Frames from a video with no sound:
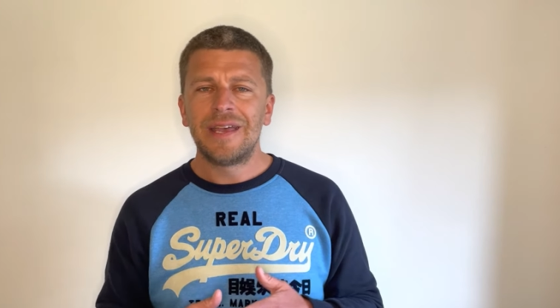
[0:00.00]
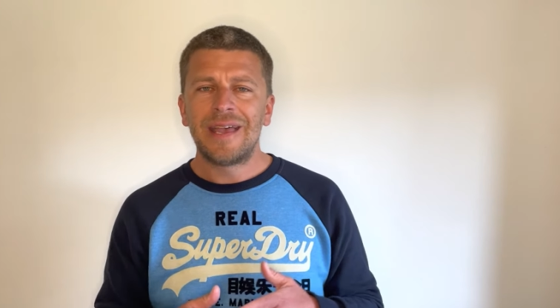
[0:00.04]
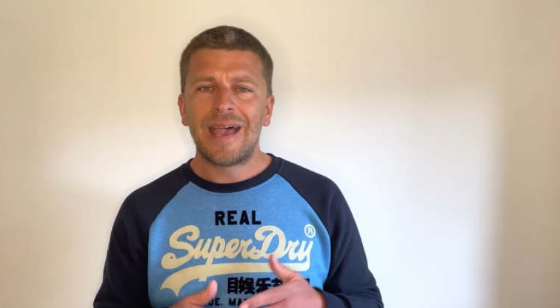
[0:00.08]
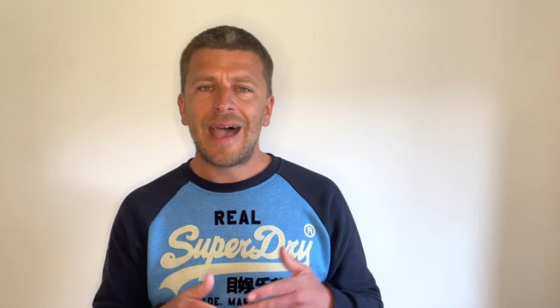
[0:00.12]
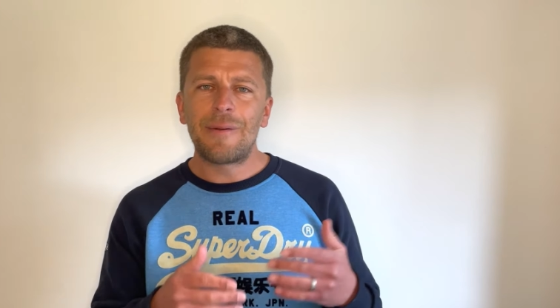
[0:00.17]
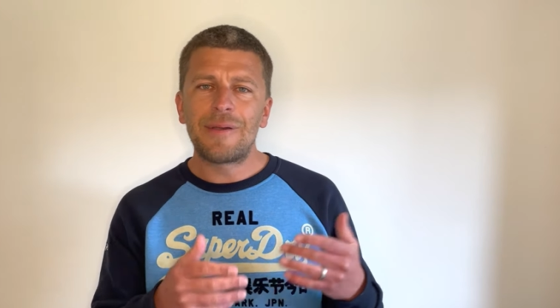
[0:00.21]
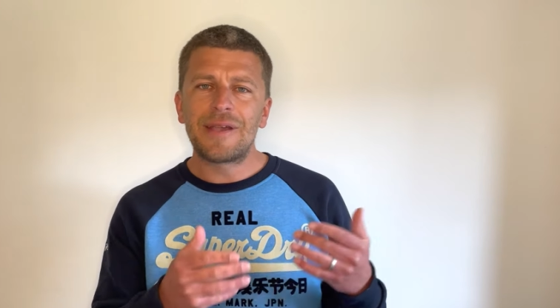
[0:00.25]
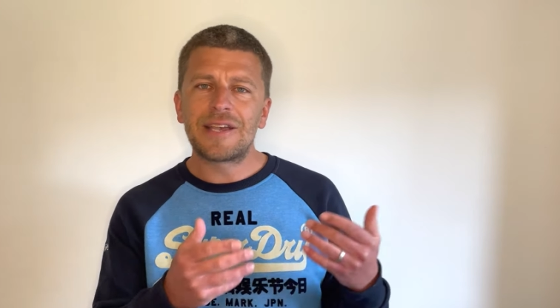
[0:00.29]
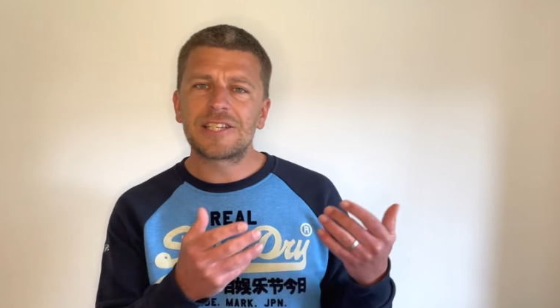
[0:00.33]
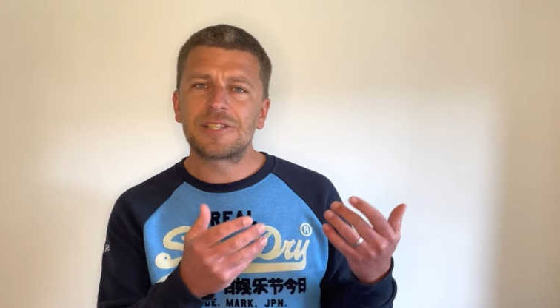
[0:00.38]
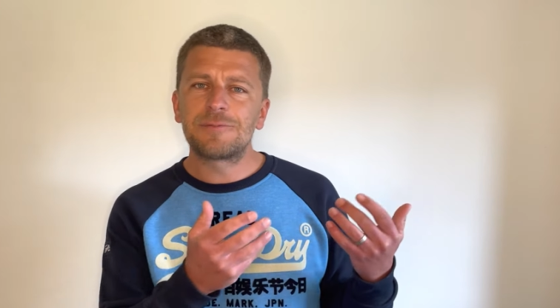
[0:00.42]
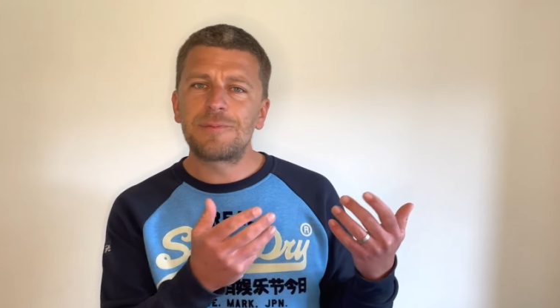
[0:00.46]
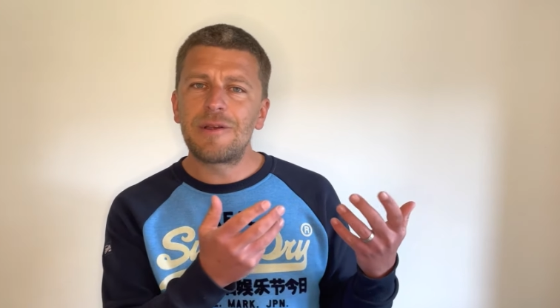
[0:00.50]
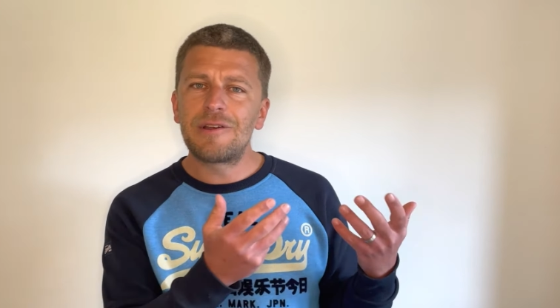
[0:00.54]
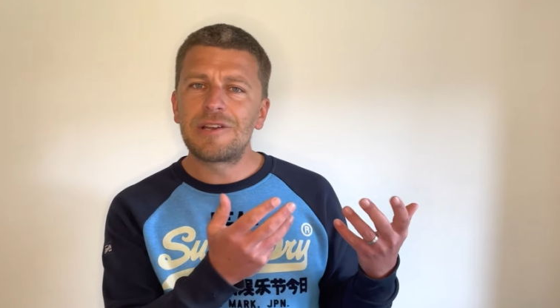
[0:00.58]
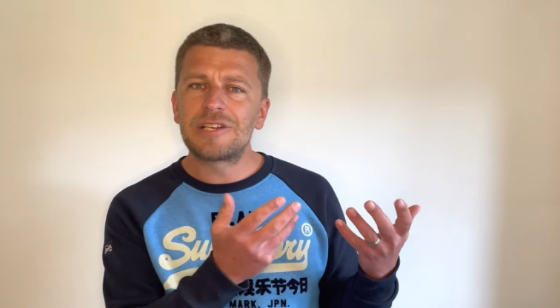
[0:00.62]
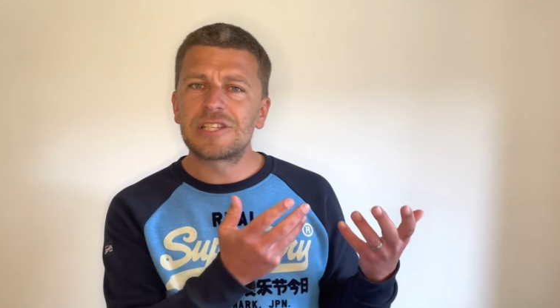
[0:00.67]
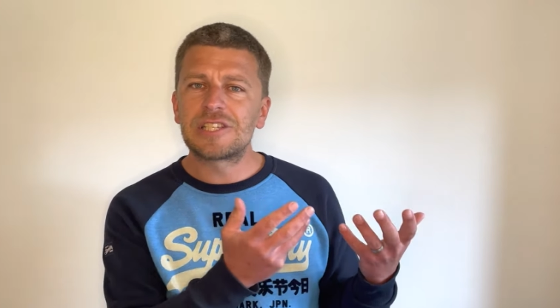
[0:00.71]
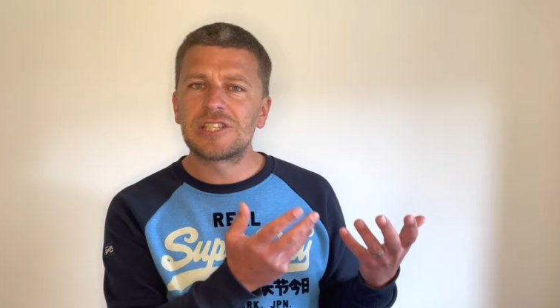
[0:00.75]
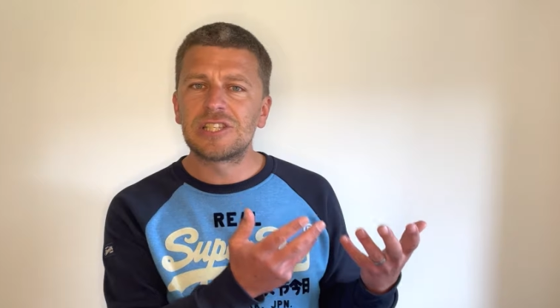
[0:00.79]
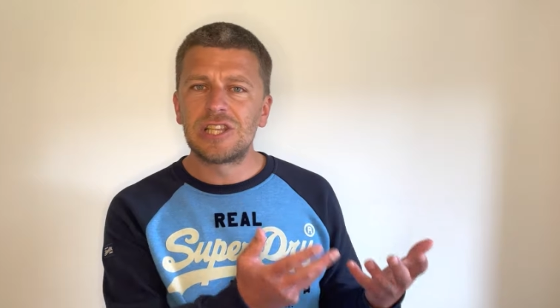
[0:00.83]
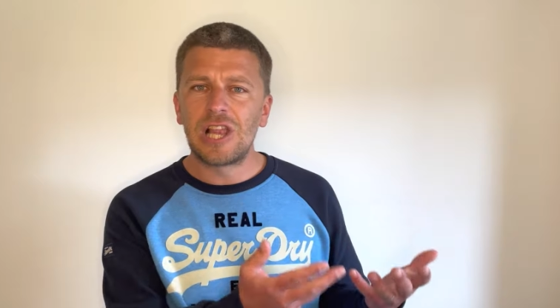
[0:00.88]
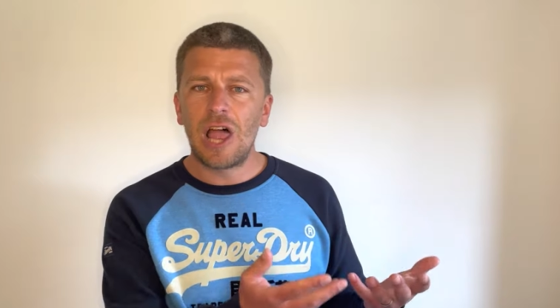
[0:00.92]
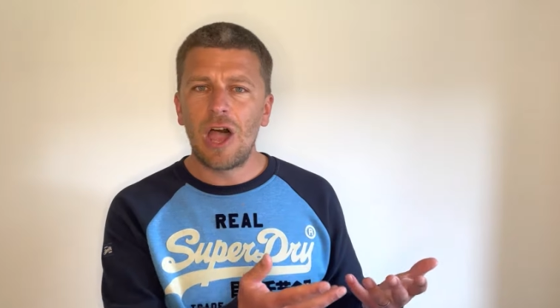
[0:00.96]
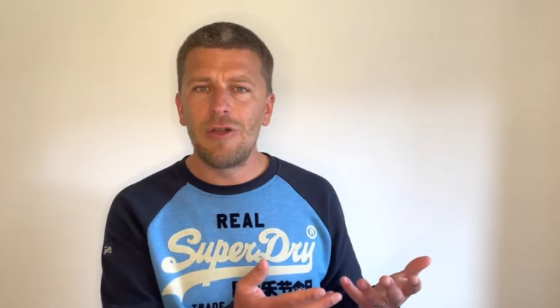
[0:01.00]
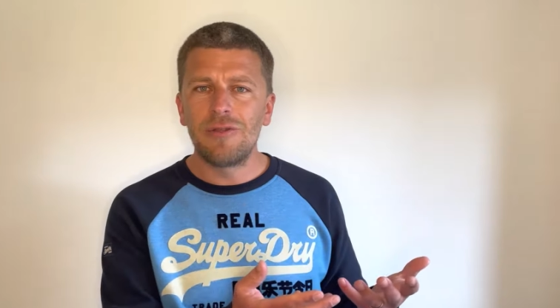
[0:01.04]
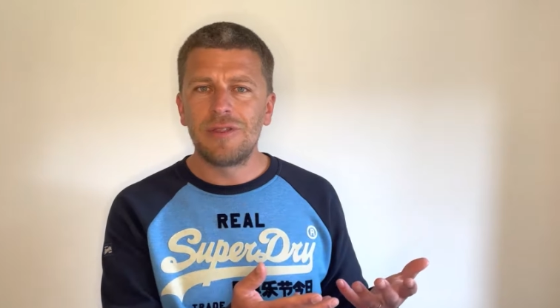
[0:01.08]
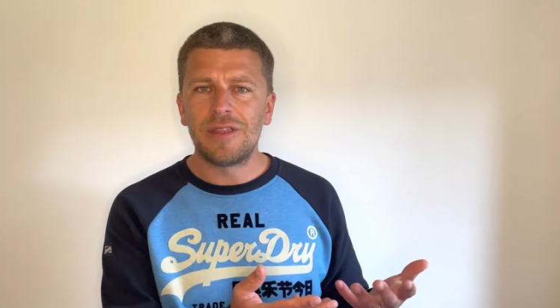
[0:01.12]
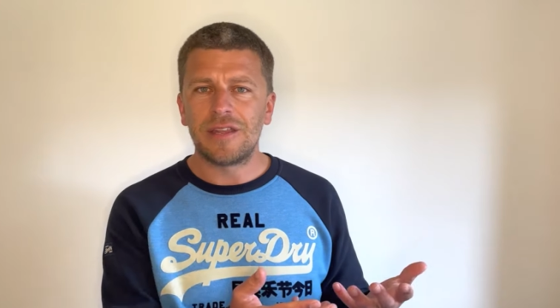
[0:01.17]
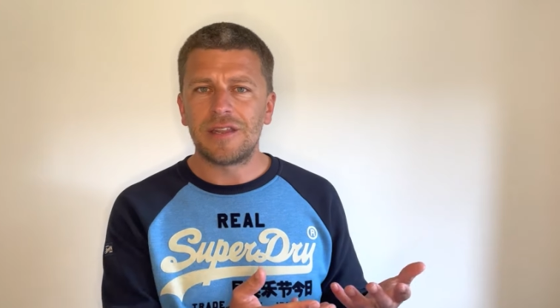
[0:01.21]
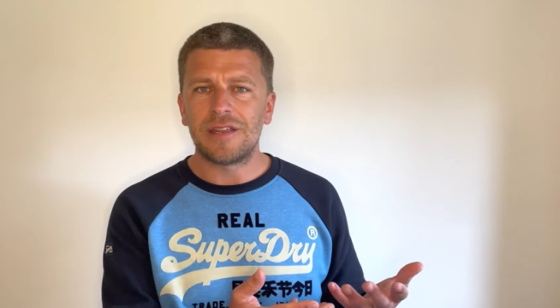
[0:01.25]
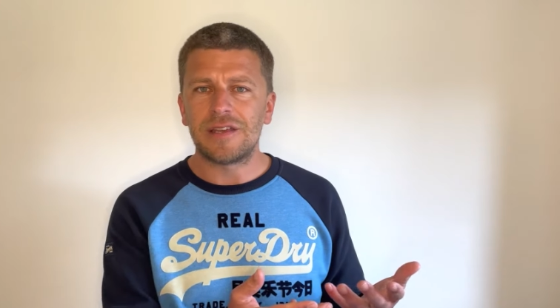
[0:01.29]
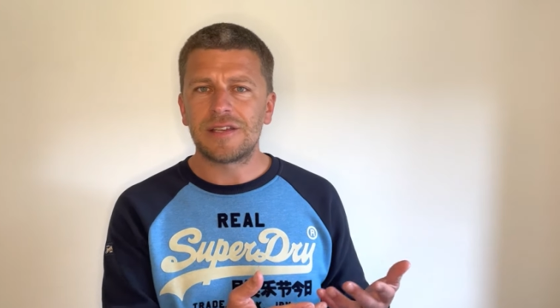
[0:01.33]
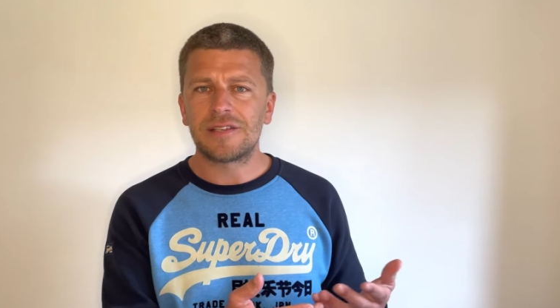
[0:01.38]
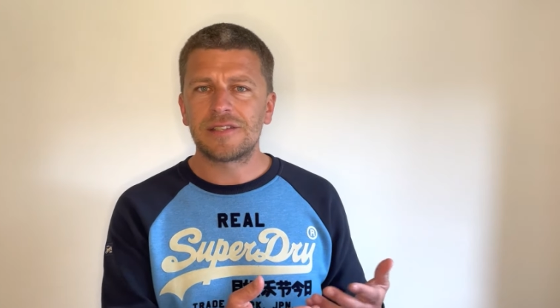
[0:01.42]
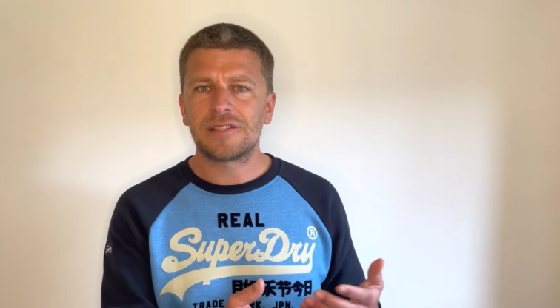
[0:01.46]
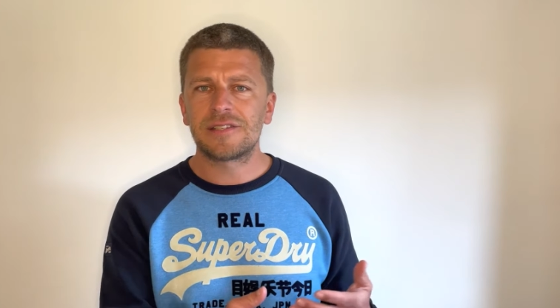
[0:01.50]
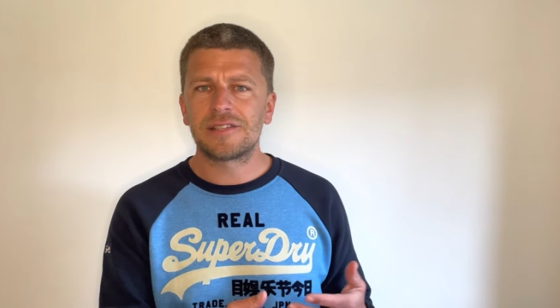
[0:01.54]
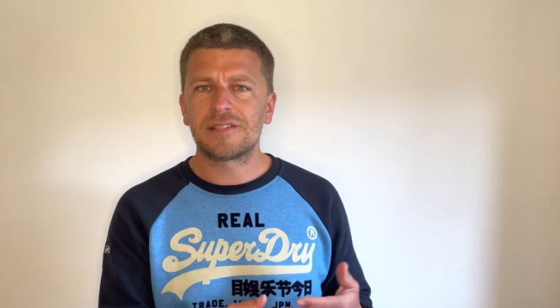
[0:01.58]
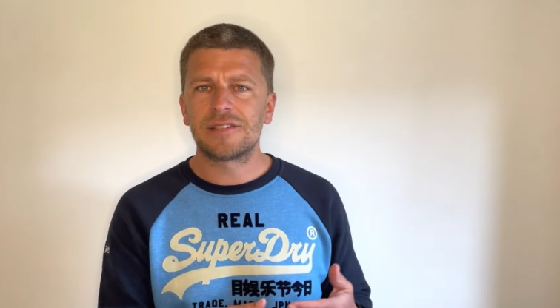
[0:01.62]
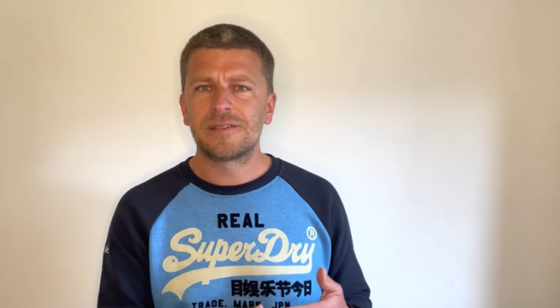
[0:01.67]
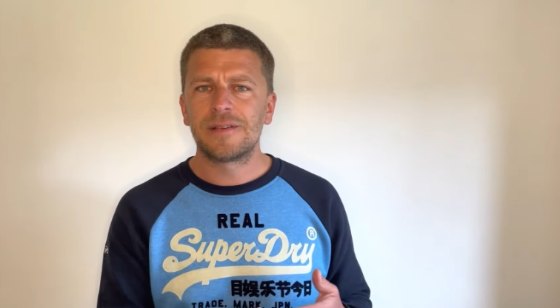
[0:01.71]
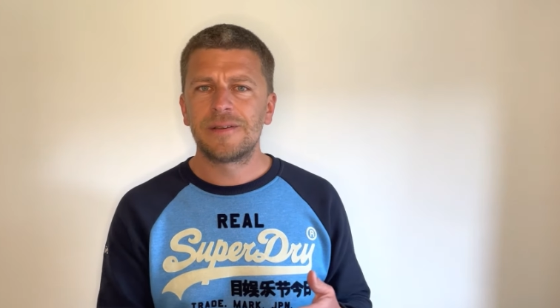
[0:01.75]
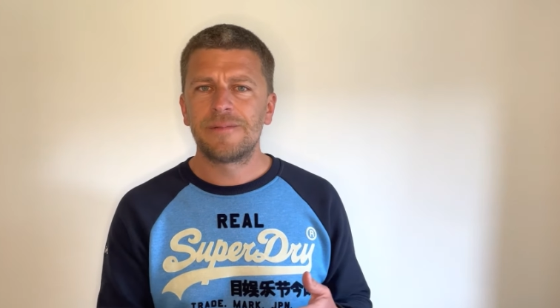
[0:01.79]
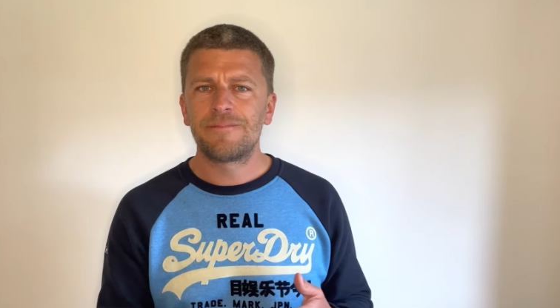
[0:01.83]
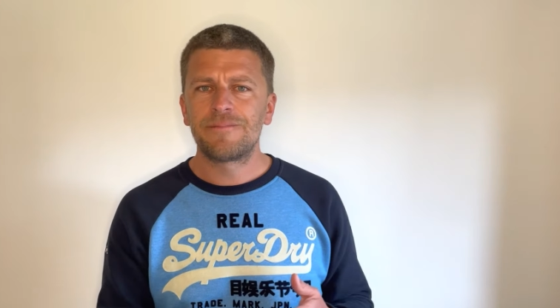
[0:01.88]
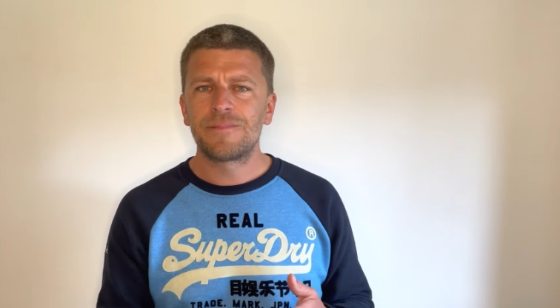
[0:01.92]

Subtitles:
how he experienced loneliness,